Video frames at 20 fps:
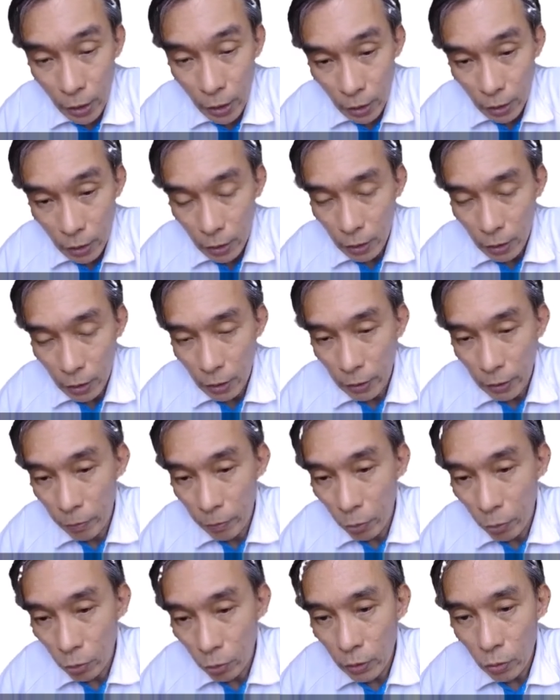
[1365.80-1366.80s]
important
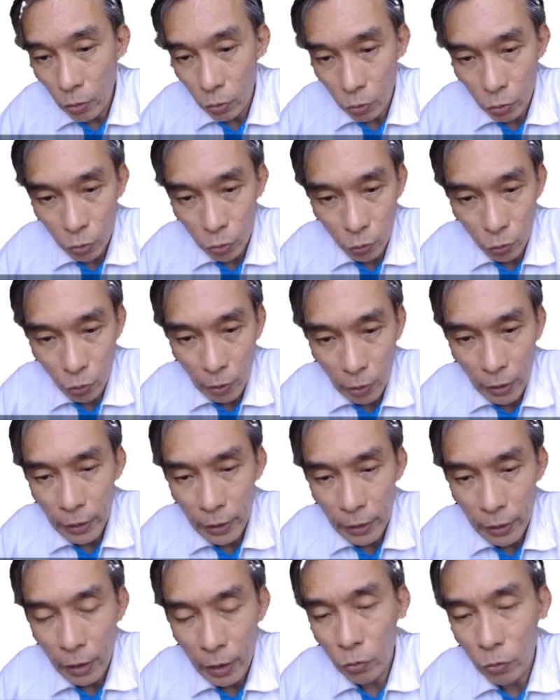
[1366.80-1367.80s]
also to learn how to
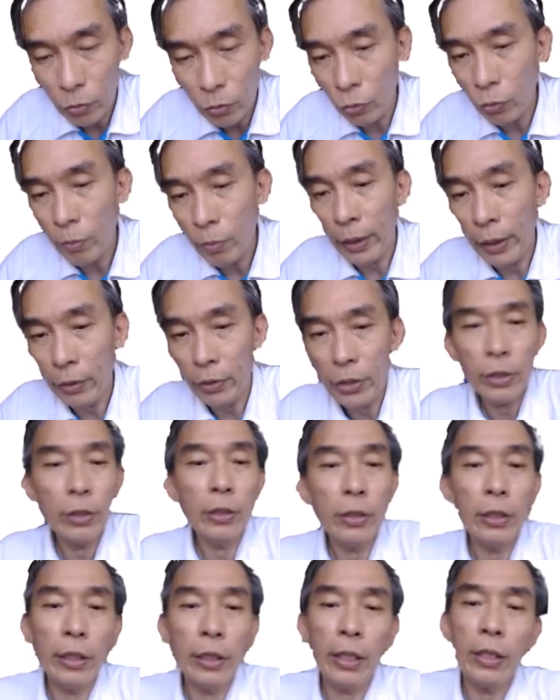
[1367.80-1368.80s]
do migration in
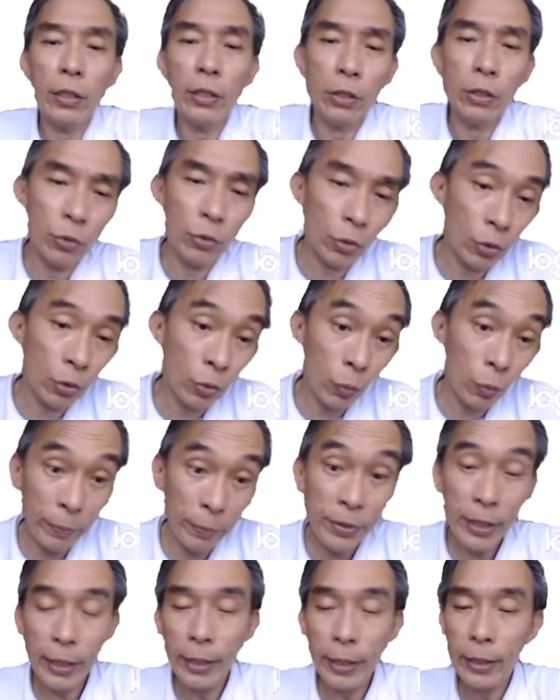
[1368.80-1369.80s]
case your
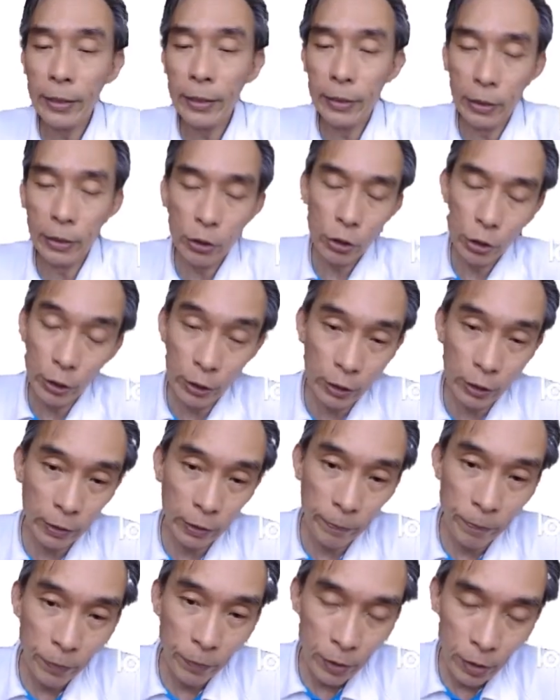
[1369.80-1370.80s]
website is
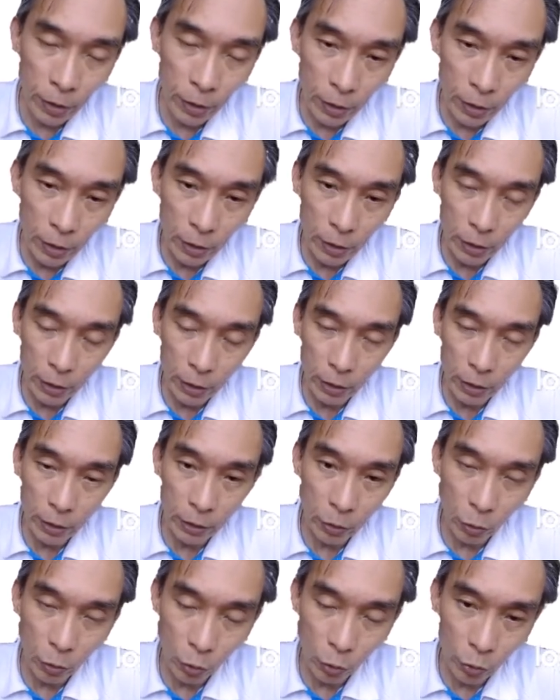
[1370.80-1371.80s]
not
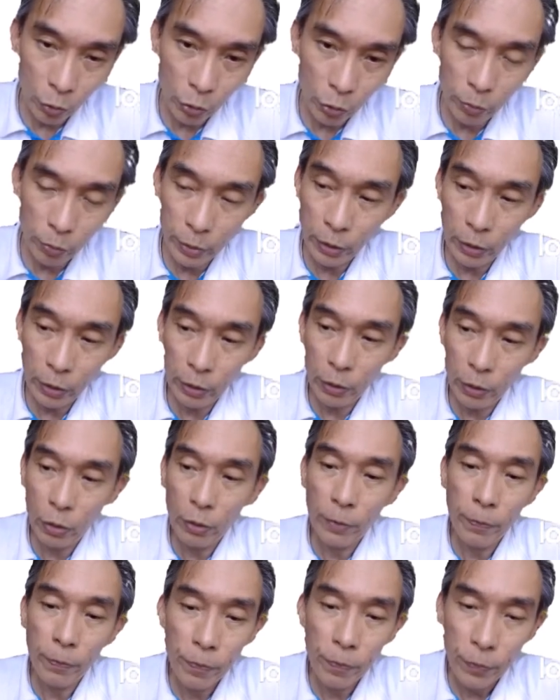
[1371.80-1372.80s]
going to be
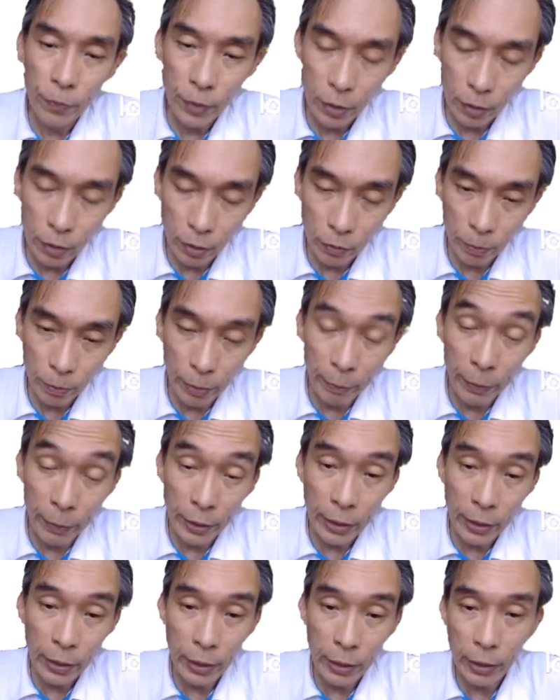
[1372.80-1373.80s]
permanent
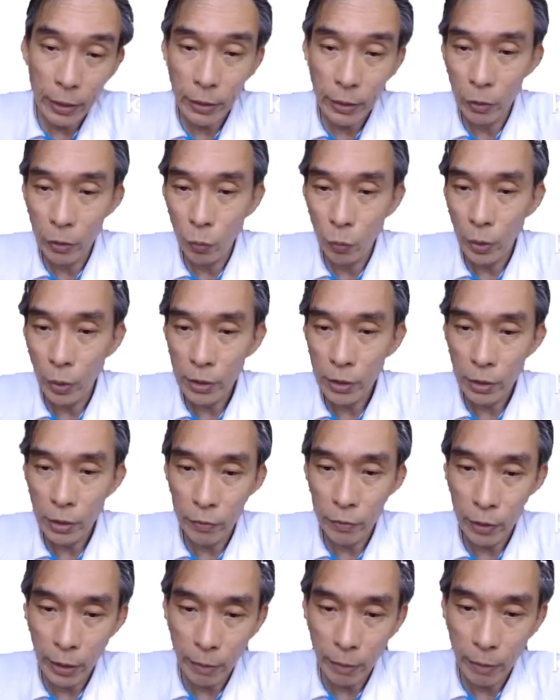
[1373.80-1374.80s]
in one server
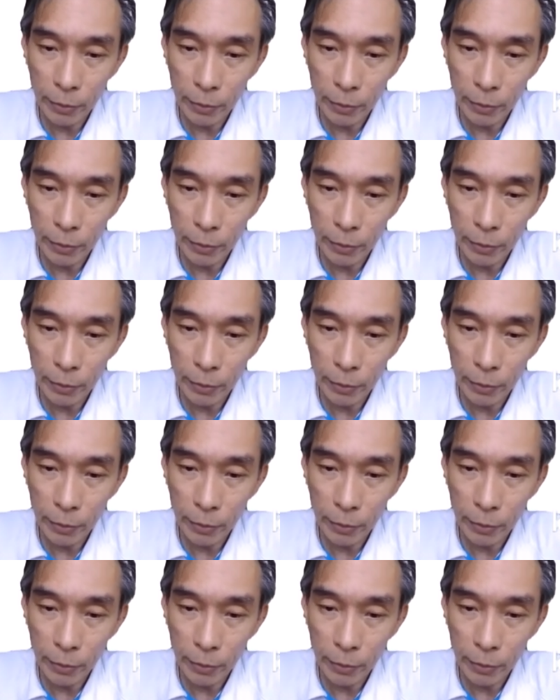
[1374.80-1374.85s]
company.